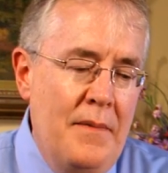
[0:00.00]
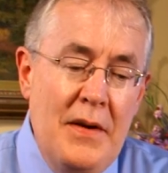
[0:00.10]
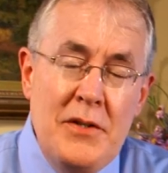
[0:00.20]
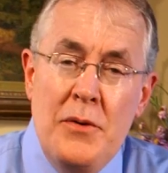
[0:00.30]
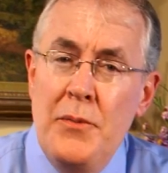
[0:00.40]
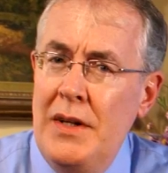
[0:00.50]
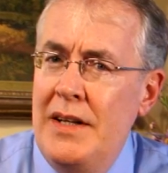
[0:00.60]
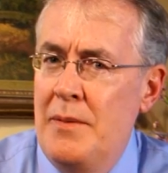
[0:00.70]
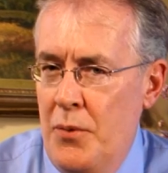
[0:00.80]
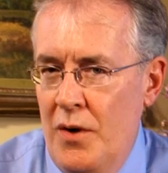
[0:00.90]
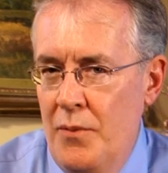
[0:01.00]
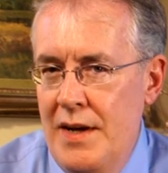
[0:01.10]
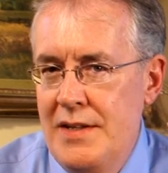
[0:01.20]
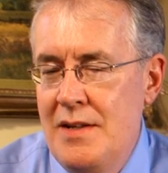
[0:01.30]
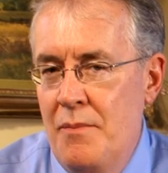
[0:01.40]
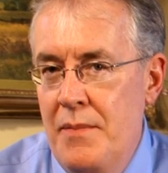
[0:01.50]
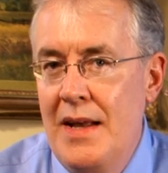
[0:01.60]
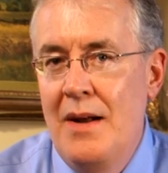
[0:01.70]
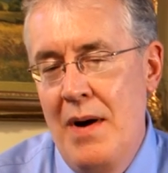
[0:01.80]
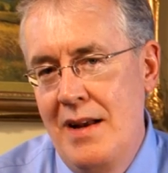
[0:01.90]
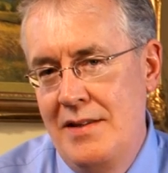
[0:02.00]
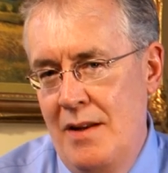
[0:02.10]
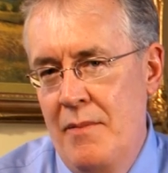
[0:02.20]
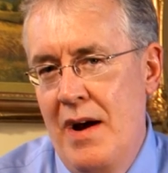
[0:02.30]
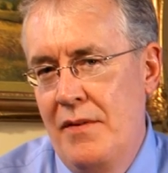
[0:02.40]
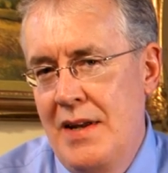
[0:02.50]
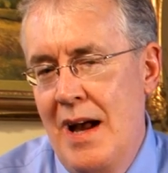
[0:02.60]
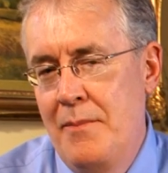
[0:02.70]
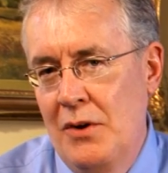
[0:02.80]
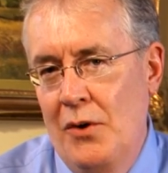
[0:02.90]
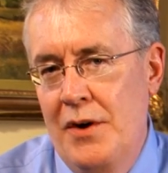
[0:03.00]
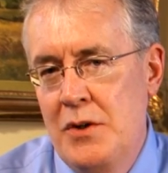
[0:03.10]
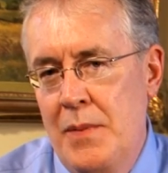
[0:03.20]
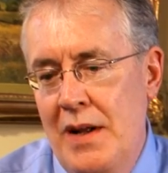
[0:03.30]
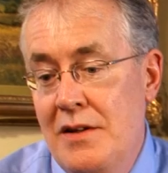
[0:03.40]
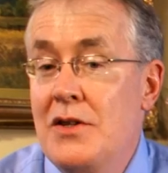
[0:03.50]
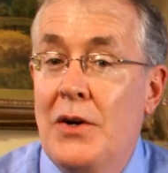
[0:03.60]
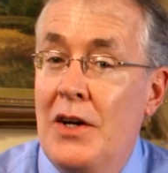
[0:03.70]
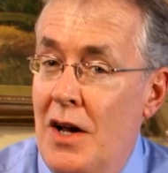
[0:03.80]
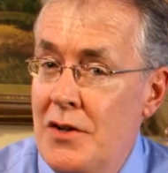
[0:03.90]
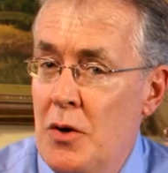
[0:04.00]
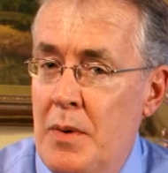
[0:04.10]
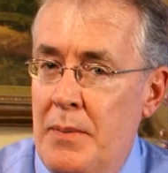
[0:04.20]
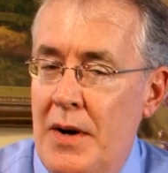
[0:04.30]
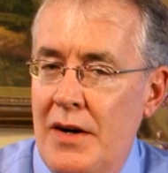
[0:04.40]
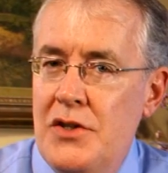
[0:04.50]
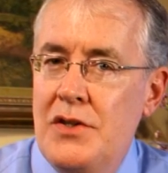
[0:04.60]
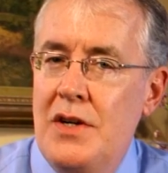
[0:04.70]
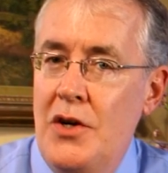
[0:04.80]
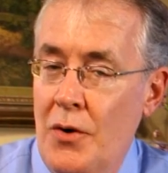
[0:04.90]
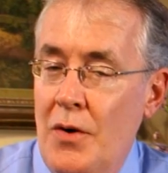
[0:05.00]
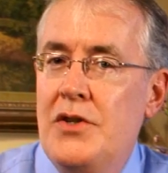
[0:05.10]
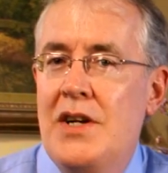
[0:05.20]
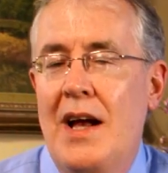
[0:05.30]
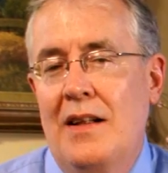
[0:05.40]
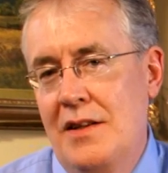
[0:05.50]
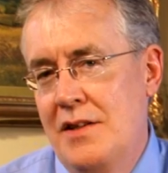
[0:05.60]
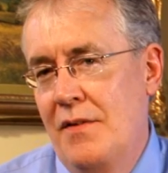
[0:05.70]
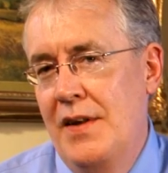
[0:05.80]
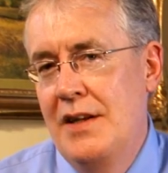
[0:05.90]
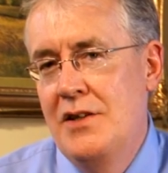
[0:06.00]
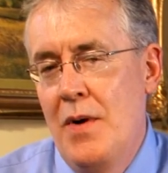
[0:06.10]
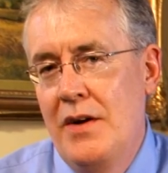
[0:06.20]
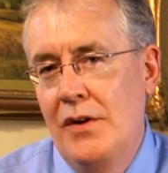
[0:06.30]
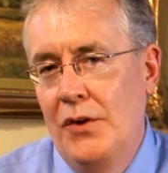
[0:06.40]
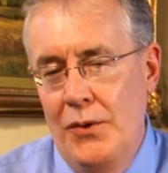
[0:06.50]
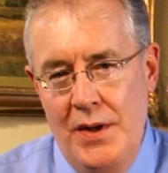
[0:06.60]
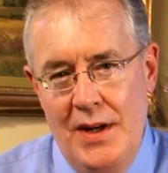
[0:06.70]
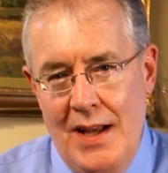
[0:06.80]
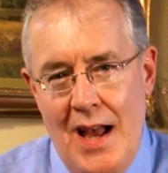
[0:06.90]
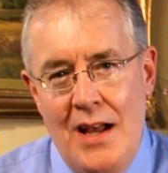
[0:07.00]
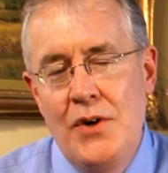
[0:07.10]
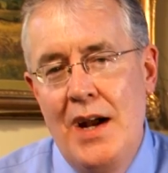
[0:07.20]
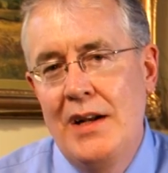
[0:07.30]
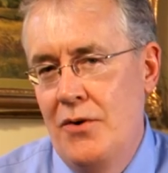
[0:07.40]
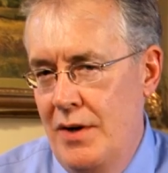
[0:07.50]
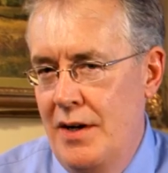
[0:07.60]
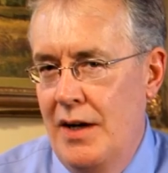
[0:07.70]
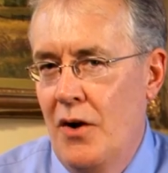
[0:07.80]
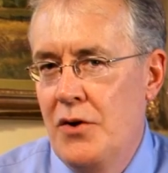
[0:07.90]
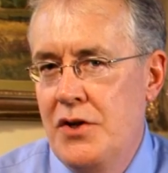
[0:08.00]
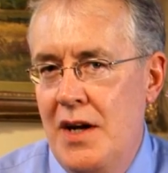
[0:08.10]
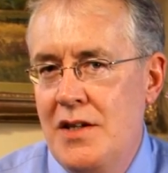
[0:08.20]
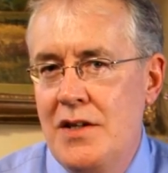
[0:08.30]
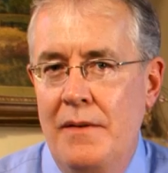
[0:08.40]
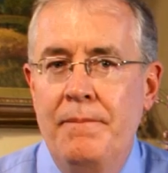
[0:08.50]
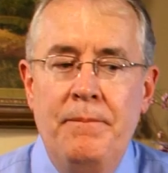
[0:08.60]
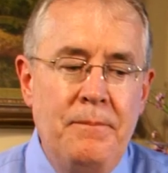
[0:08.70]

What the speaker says: Those are really important ways to minimize the amount of time your lawyer spends. You can also prepare your own checklist of things you want to include in a contract or in a negotiation.